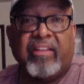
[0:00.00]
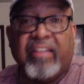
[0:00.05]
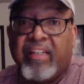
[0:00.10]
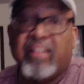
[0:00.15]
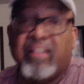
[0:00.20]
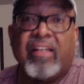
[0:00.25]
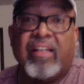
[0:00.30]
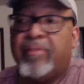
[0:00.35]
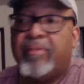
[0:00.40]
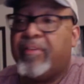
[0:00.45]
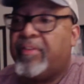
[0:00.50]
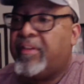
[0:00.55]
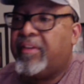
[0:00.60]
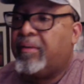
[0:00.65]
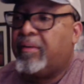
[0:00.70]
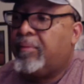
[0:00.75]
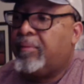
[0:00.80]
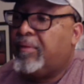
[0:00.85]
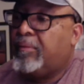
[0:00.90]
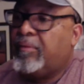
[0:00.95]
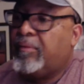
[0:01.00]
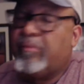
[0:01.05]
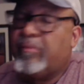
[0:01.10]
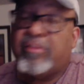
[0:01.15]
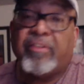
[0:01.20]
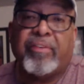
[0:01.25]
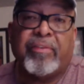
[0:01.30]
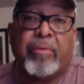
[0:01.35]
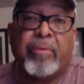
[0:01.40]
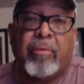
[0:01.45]
kill everything
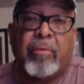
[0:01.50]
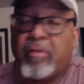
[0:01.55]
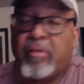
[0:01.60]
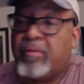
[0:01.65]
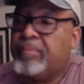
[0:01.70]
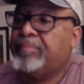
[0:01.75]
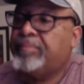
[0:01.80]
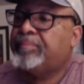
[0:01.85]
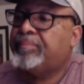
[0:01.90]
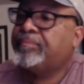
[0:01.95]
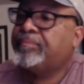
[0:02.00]
with the sword.